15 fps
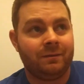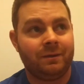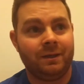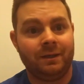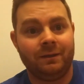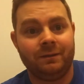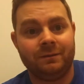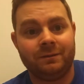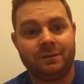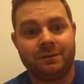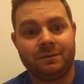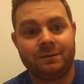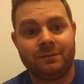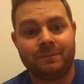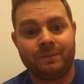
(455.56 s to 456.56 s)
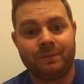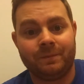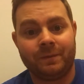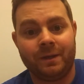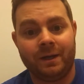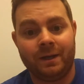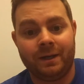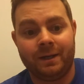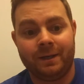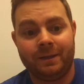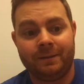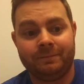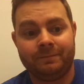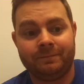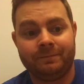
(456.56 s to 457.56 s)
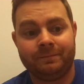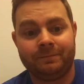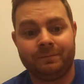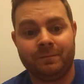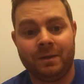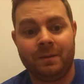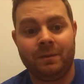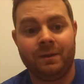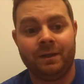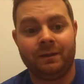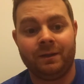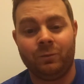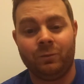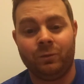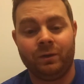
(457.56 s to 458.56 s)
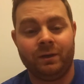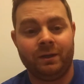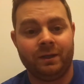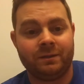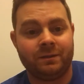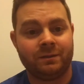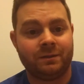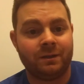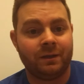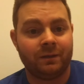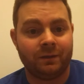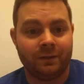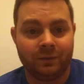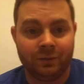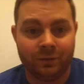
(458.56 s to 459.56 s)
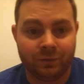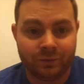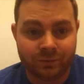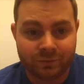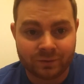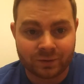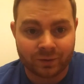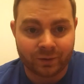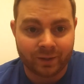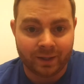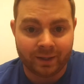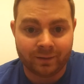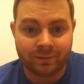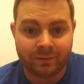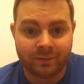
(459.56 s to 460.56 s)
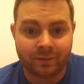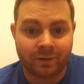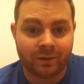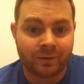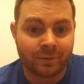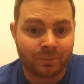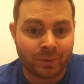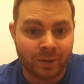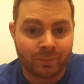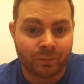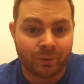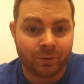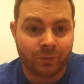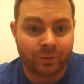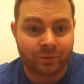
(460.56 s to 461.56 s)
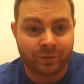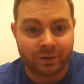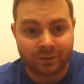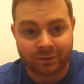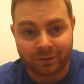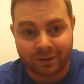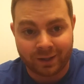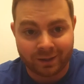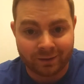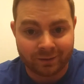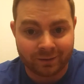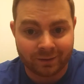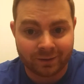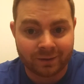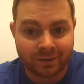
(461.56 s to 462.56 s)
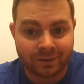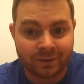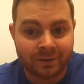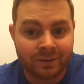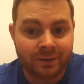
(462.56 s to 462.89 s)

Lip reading: things maybe that they wouldn't necessarily do, so that other people will think they're kind of like...